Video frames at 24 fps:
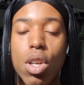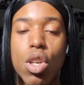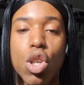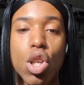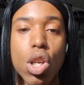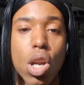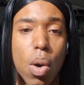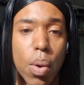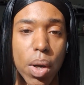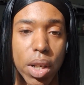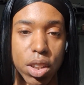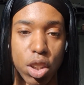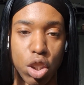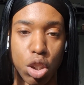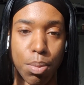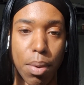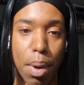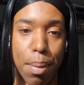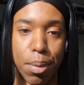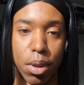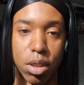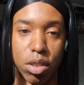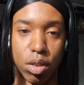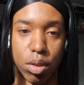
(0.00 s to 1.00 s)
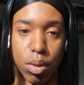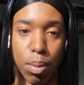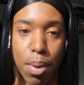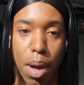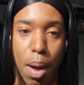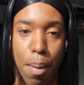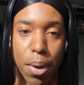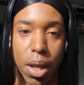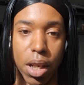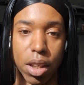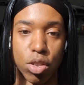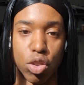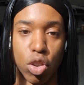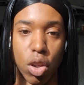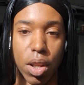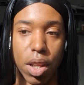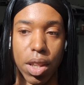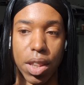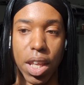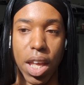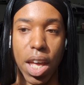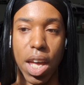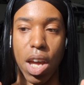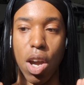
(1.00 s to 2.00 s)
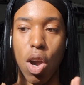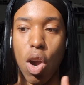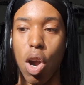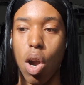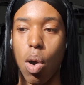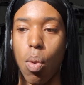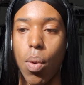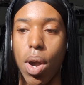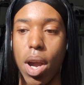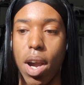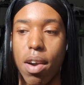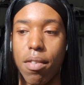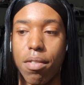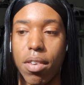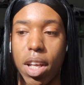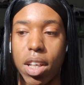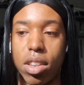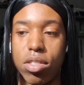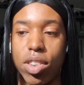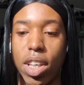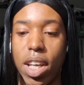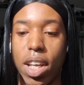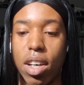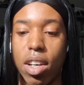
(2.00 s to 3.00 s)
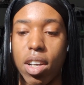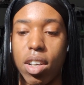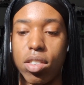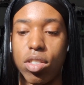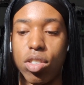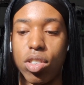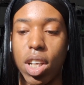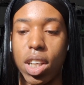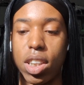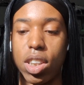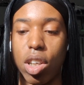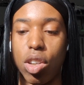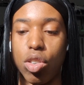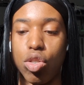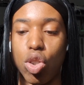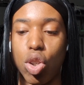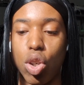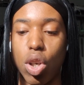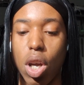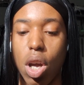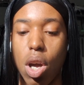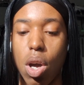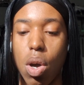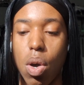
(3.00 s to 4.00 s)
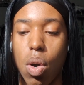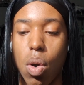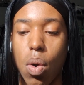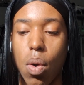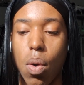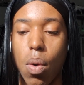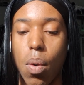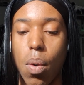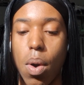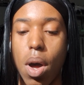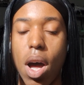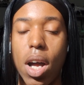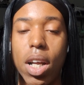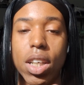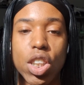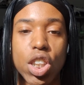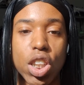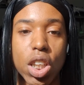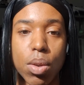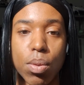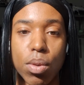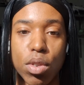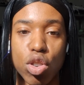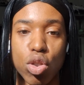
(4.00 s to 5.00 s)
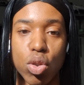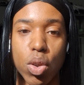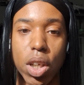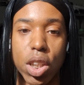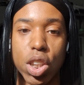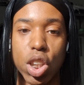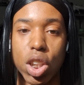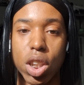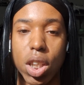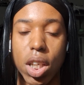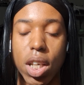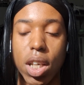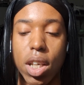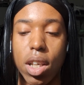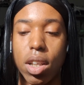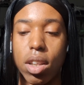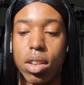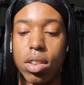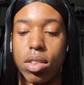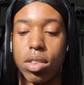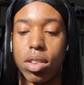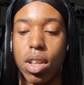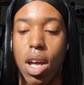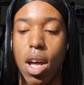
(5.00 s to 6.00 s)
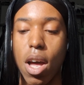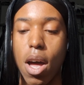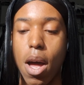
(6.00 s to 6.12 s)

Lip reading: noted to members of the public so that they are aware of like standards such as, hunting restrictions,